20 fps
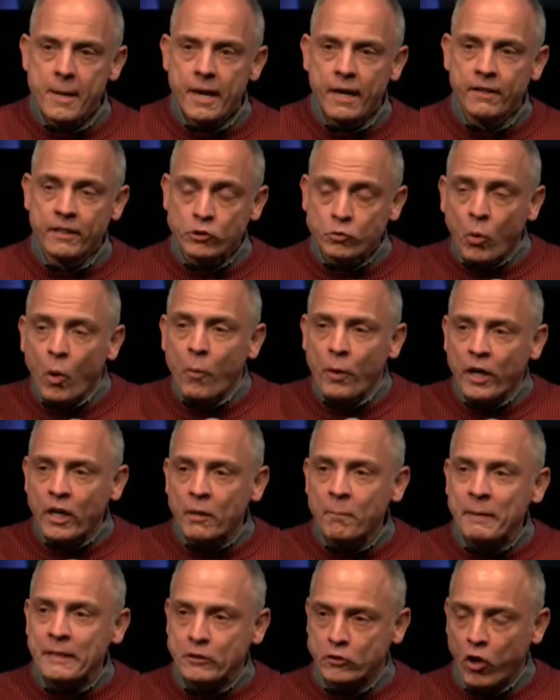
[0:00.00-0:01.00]
And this is what we're
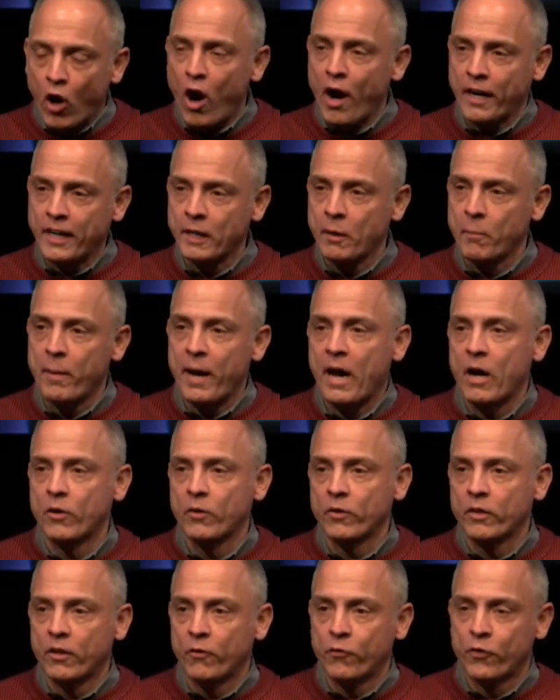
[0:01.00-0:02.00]
going to be talking
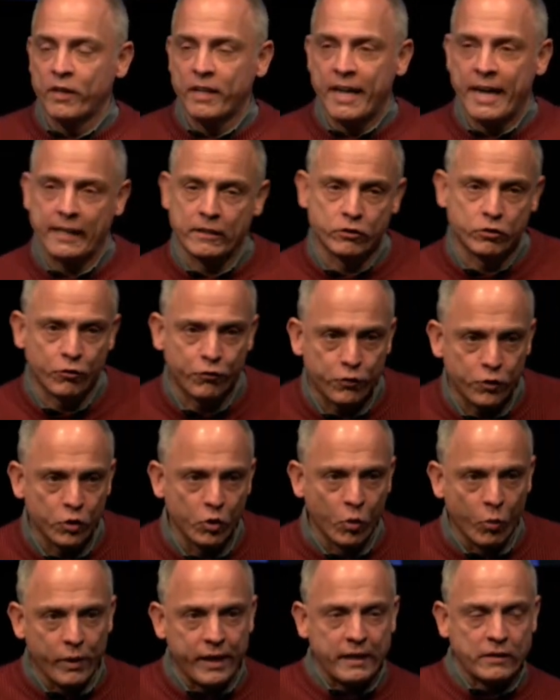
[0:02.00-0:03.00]
about in the next
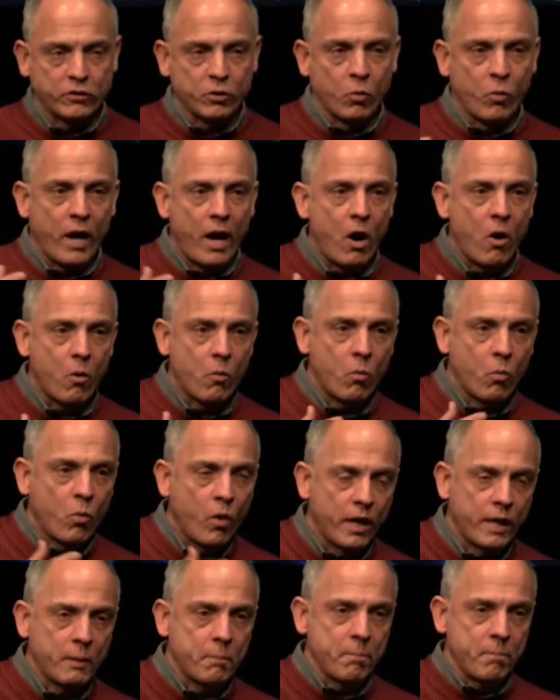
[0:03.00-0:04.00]
few weeks, about
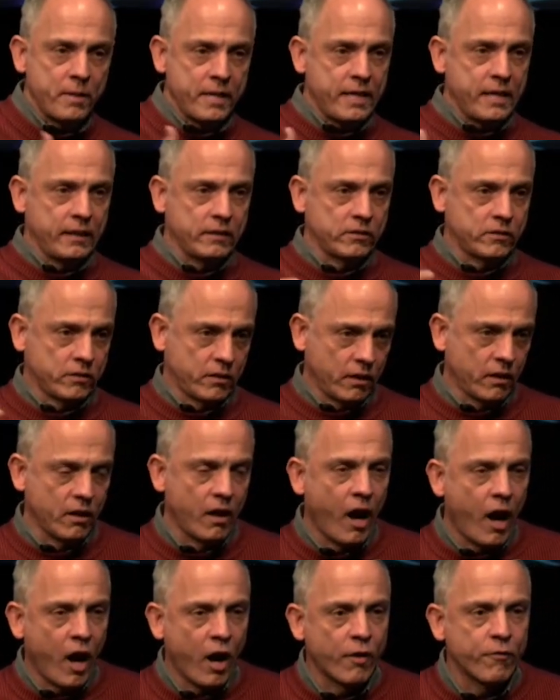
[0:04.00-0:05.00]
what it means to
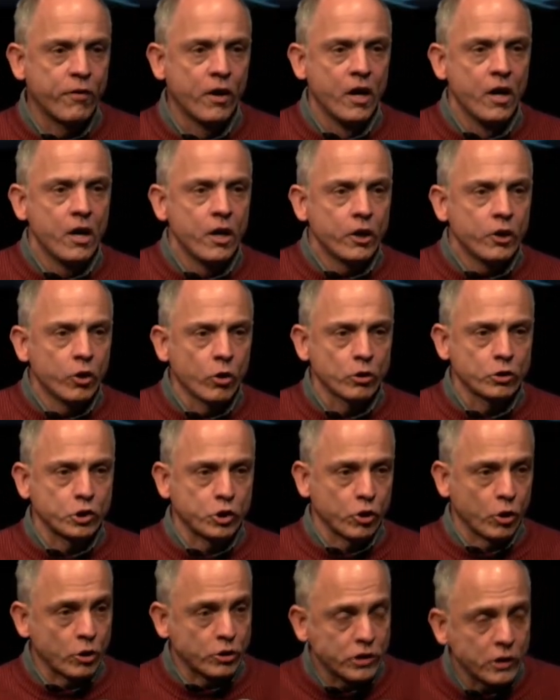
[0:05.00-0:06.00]
love your
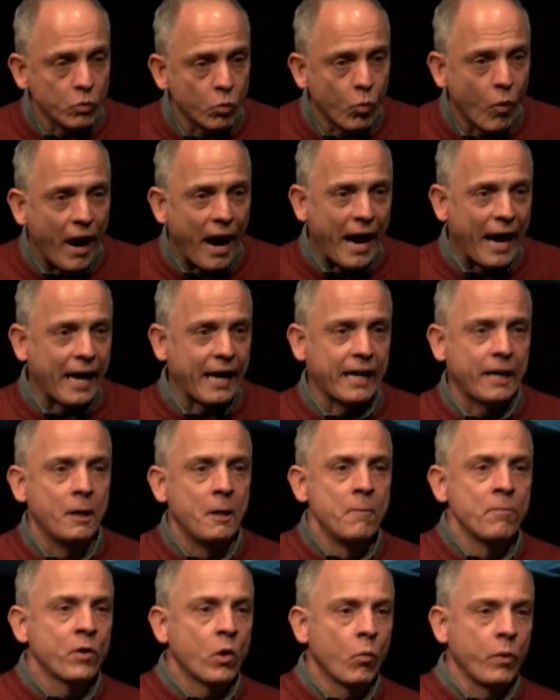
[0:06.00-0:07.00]
church and why
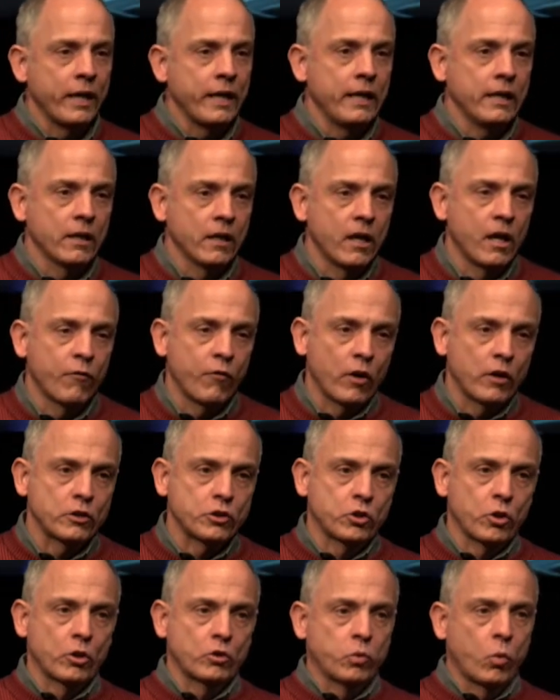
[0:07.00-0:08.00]
we love our
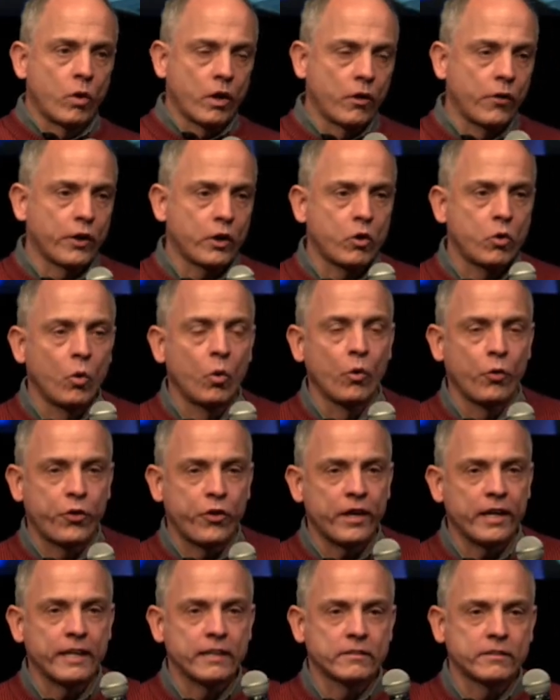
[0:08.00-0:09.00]
church. One of the cool
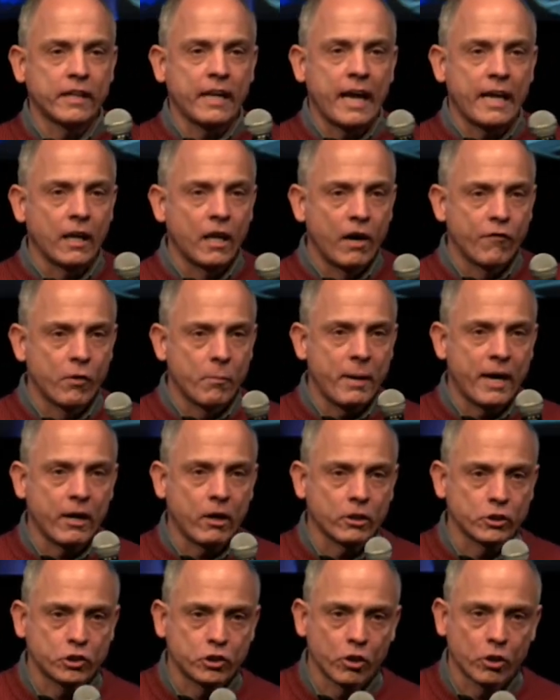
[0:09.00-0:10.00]
things that I love about
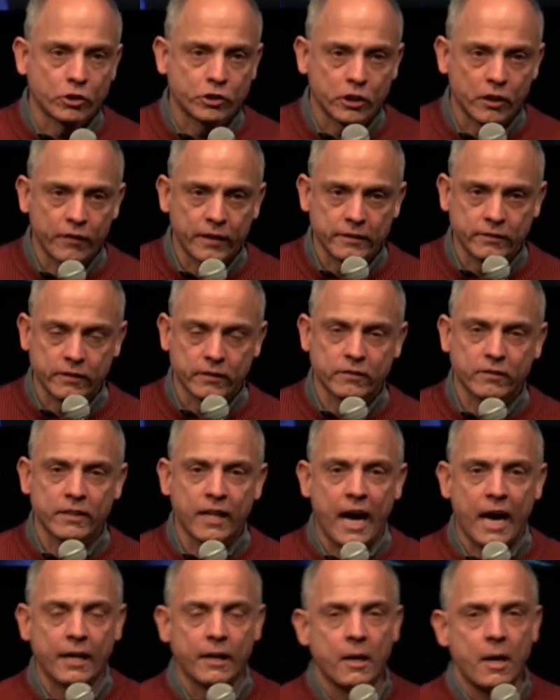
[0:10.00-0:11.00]
our church, and this is
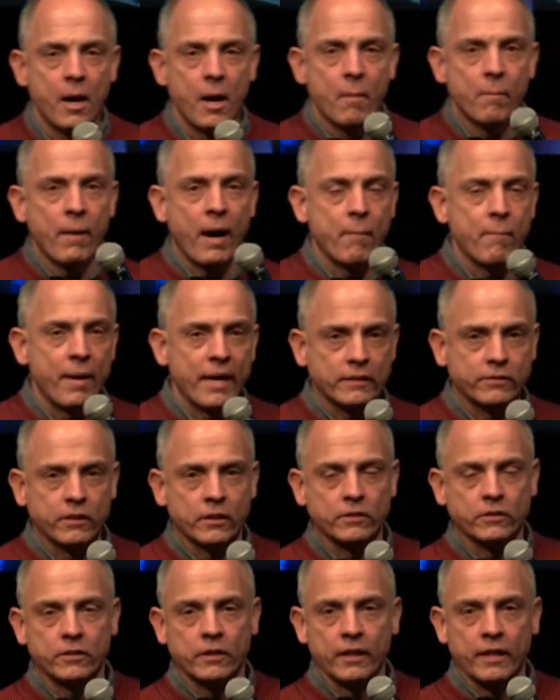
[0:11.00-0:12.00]
not my
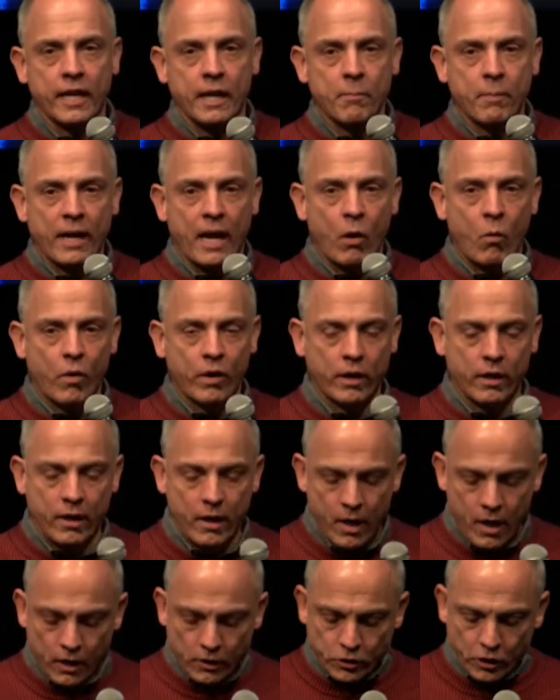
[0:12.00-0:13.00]
message today, but I want to
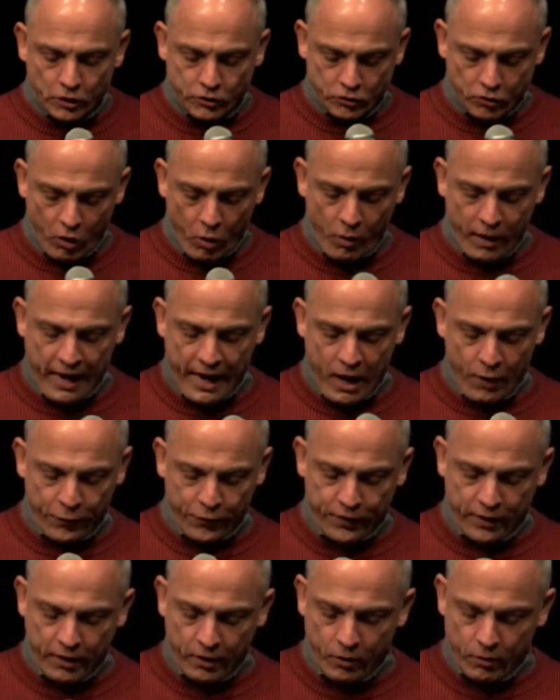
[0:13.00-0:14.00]
just throw it out
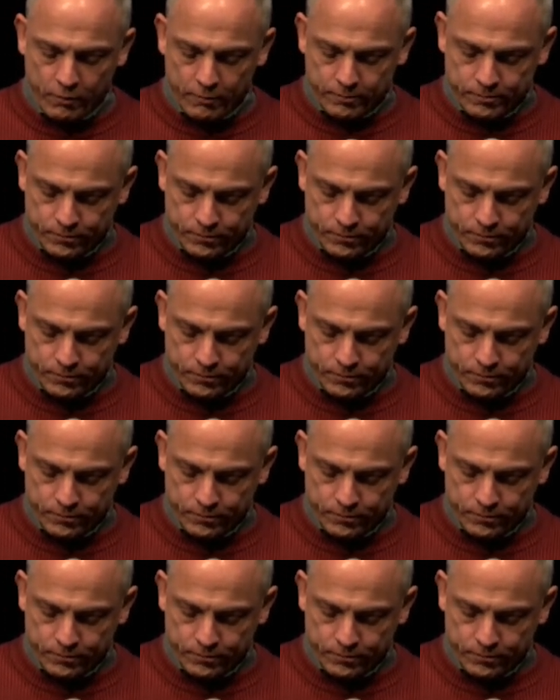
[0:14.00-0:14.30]
there,